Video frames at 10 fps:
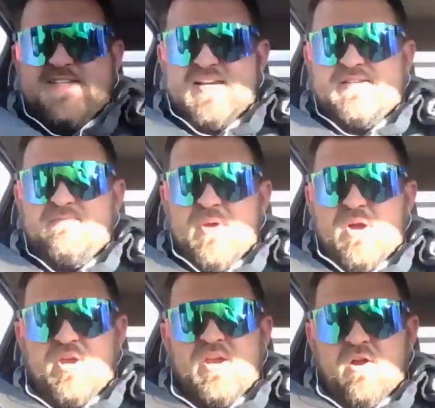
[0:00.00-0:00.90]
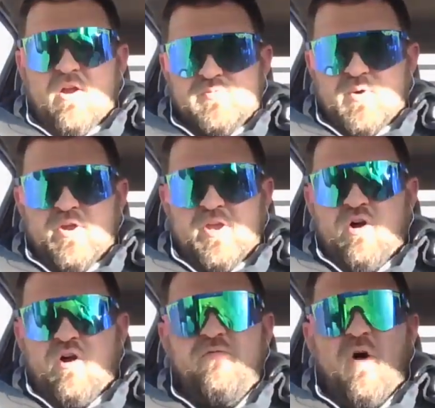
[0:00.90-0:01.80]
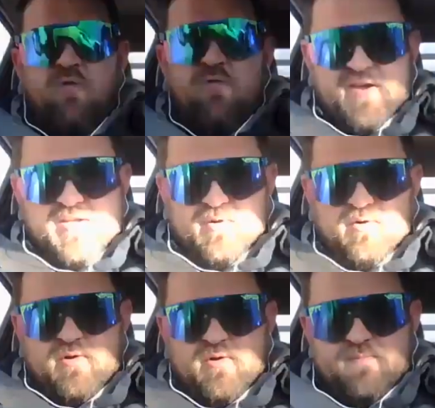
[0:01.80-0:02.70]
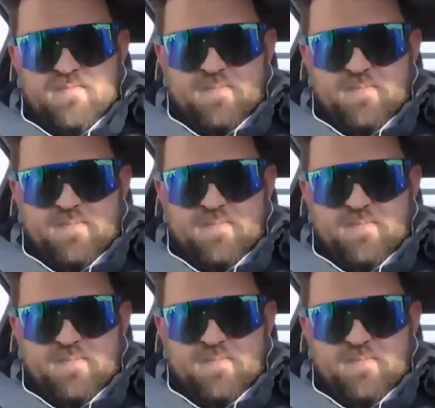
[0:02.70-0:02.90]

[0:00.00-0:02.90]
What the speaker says: $6 million per year on Facebook.